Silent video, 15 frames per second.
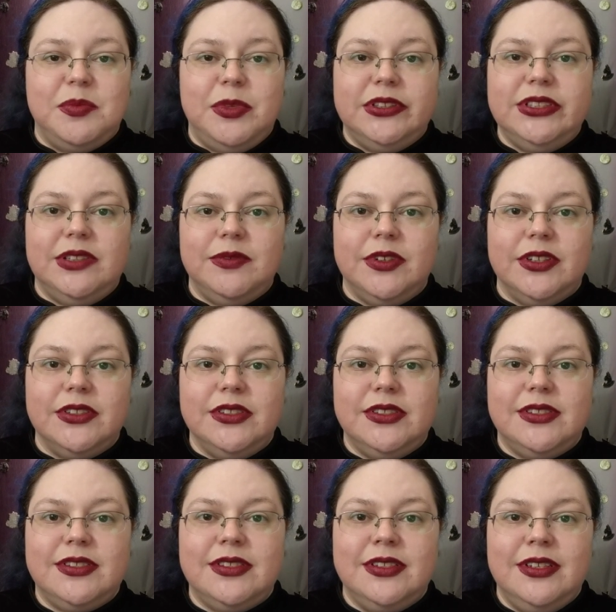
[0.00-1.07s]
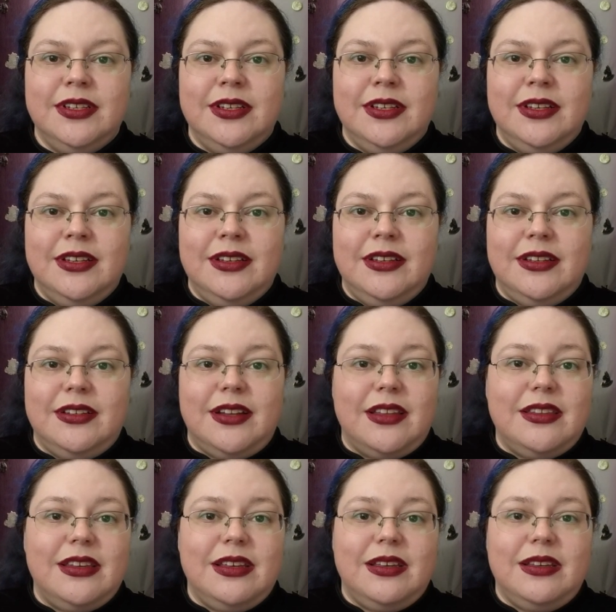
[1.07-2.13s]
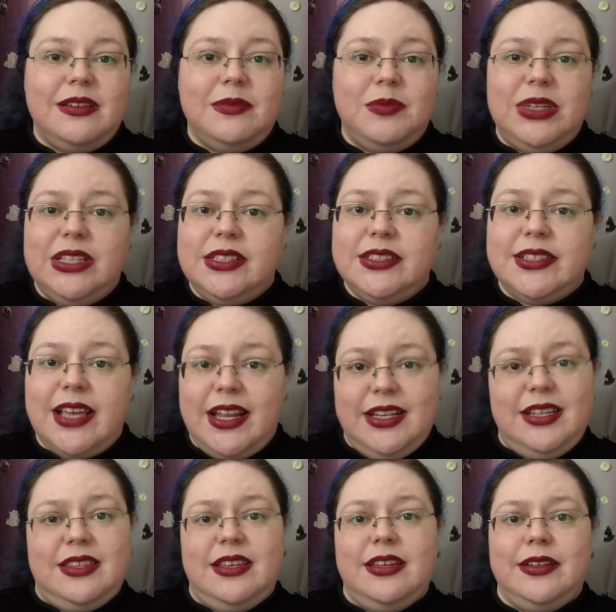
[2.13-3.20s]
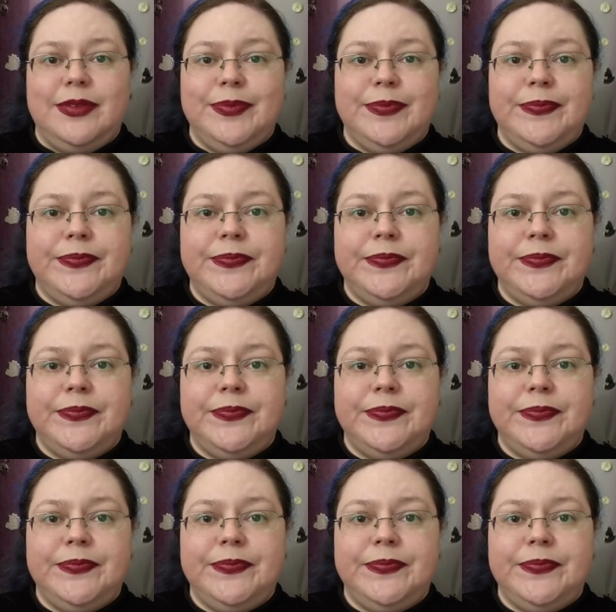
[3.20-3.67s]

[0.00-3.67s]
of the multiverse. Nothing means anything.